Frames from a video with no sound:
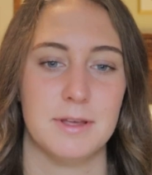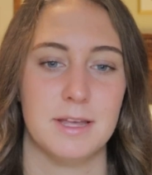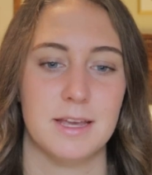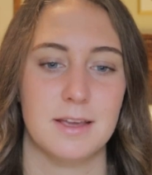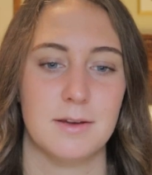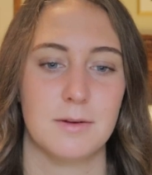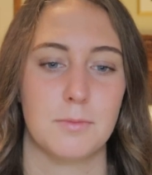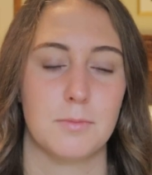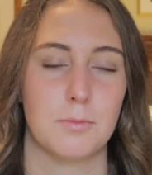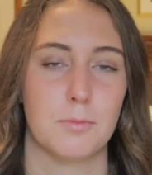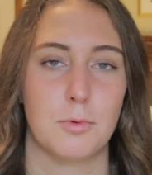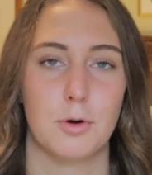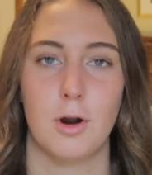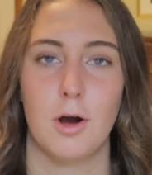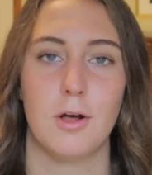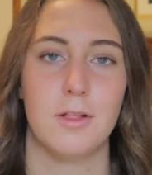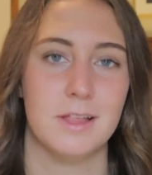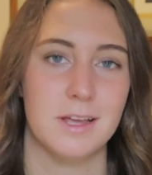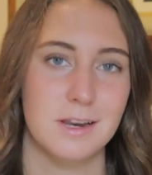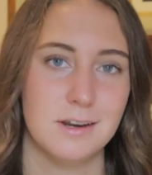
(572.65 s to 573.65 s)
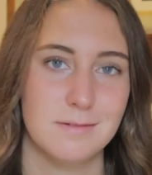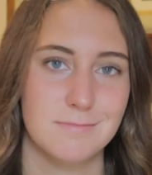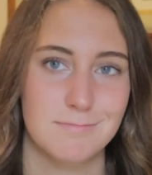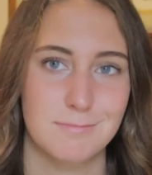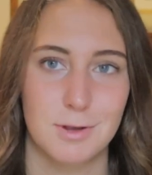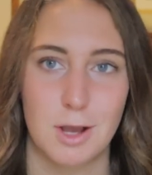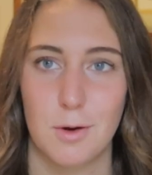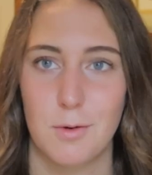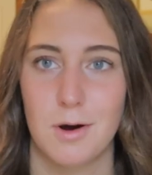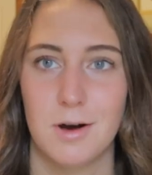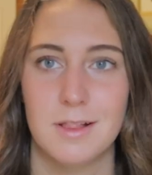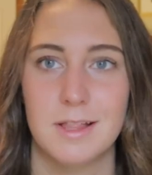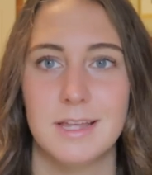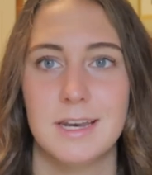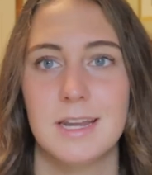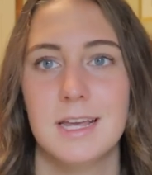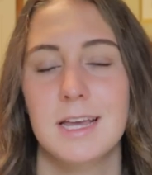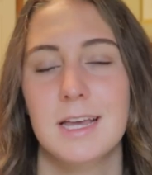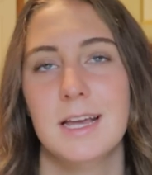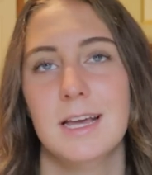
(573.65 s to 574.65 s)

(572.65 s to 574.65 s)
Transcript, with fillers: like, we're all in, go all in.